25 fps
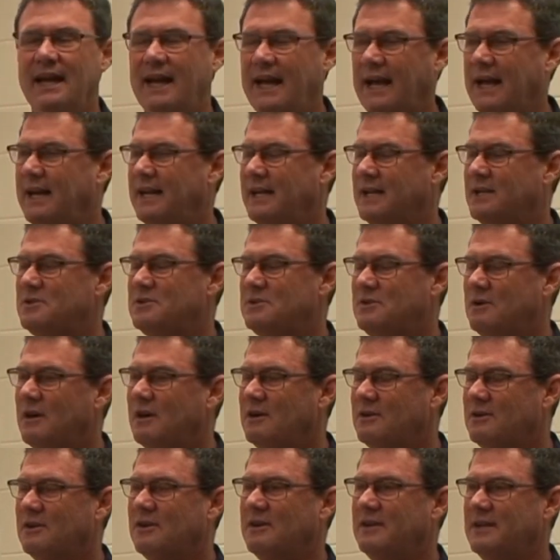and the
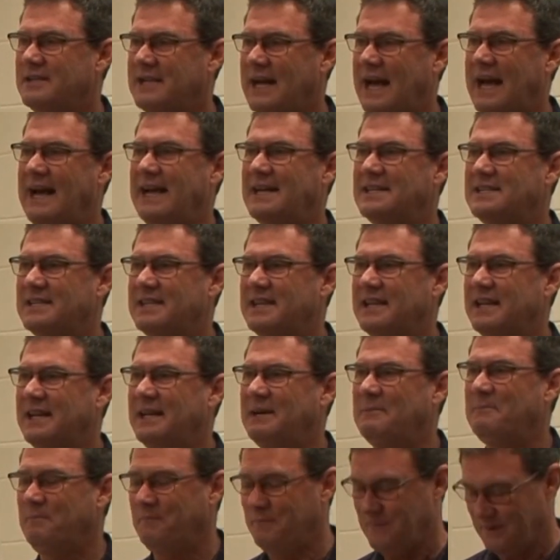instructor is asking
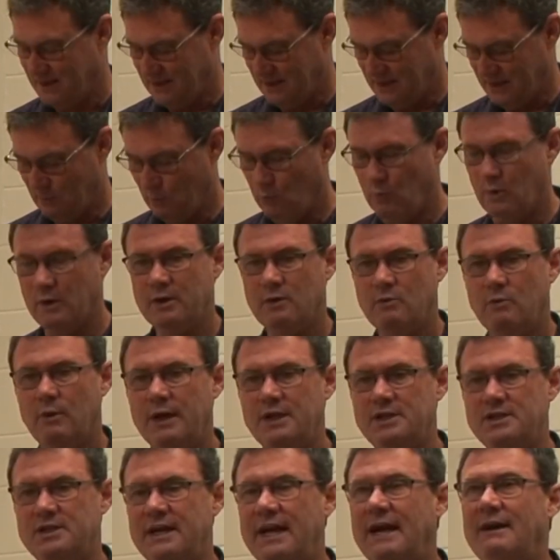him one
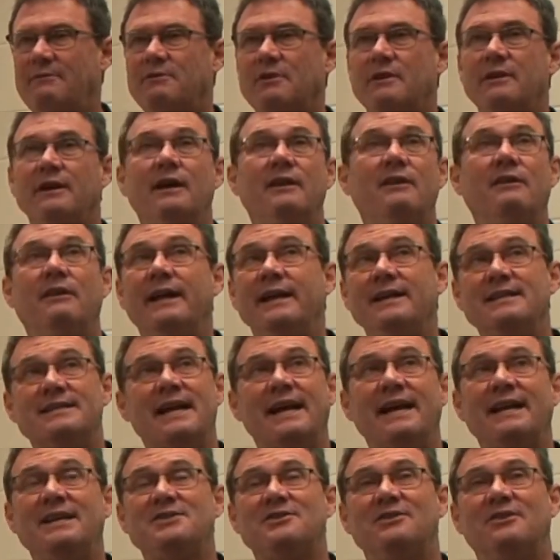question after another, and he's
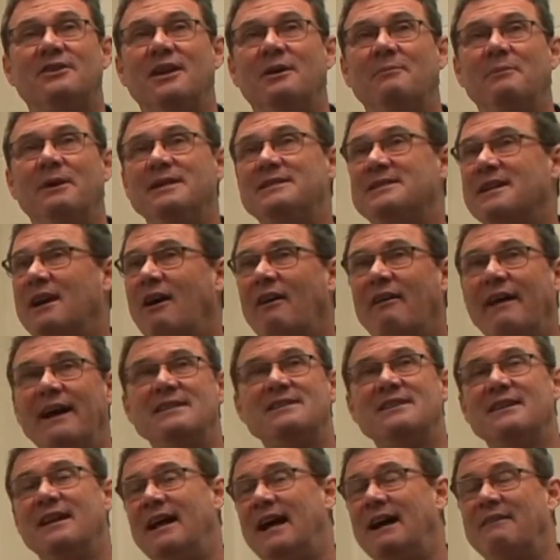answering them. He said, oh,
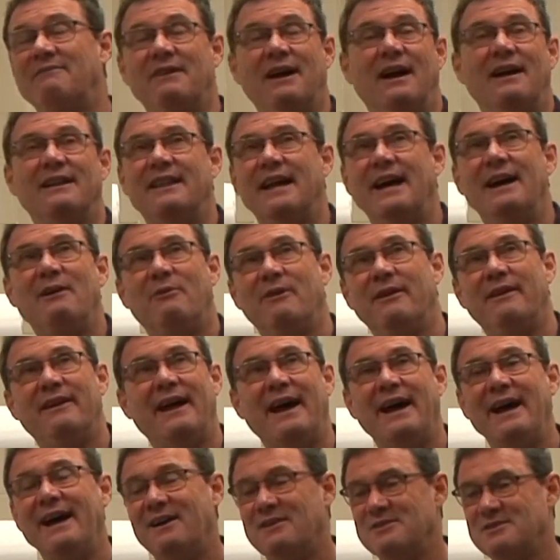I've got that one
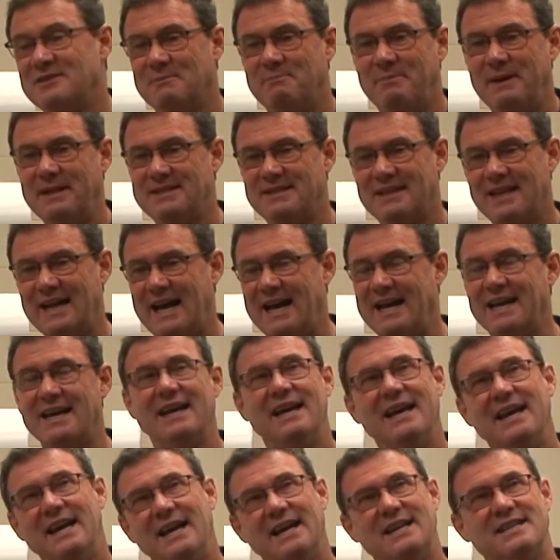down. It's a piece of cake. He
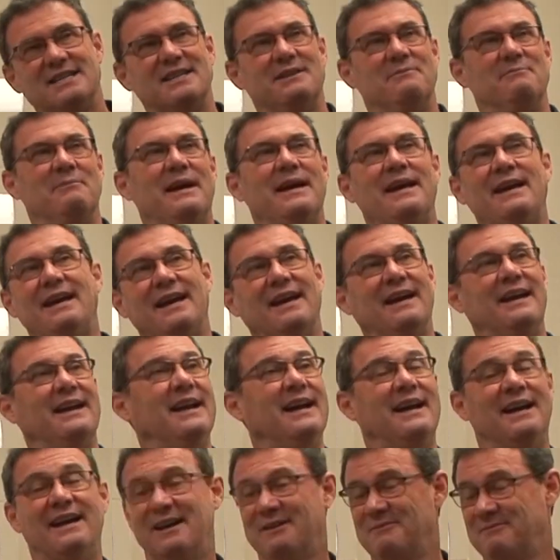said, me and
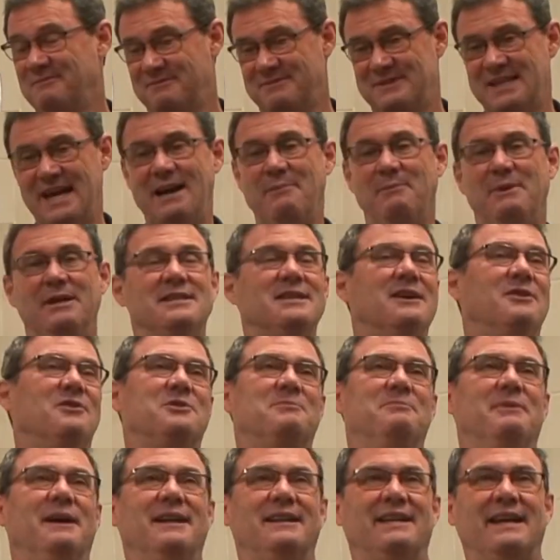Tammy
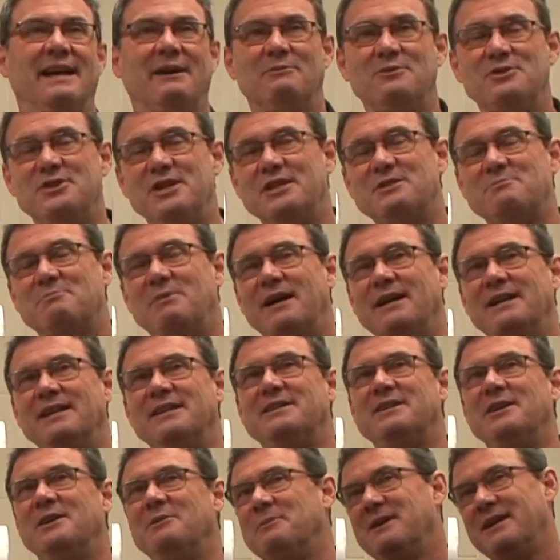talked about that one. She explained
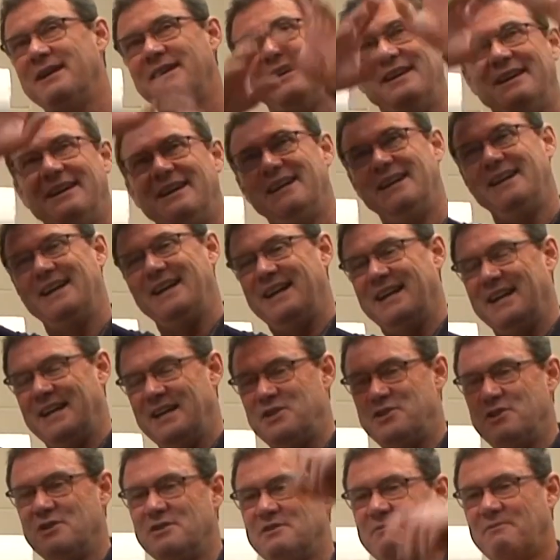it to me. He
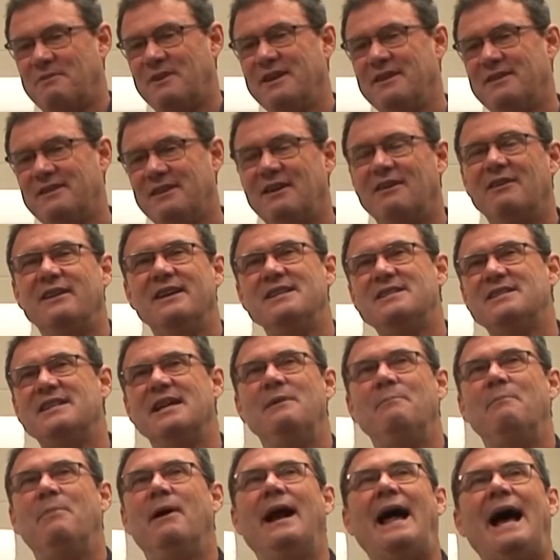shoots a free throw, and he
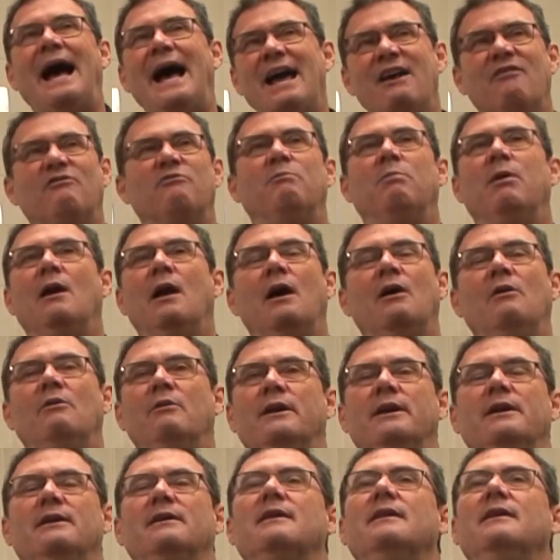said, but I have blown
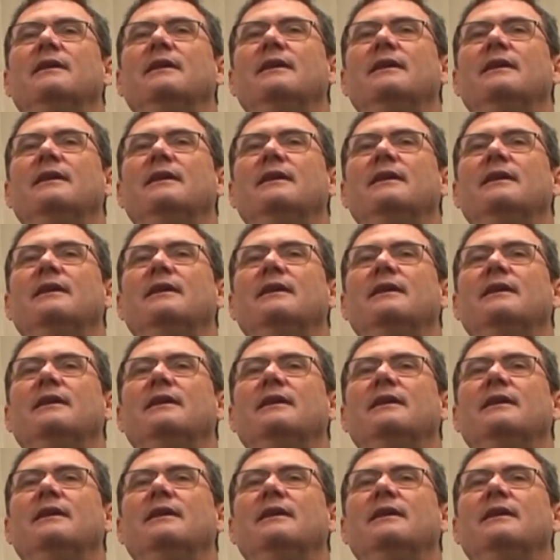it.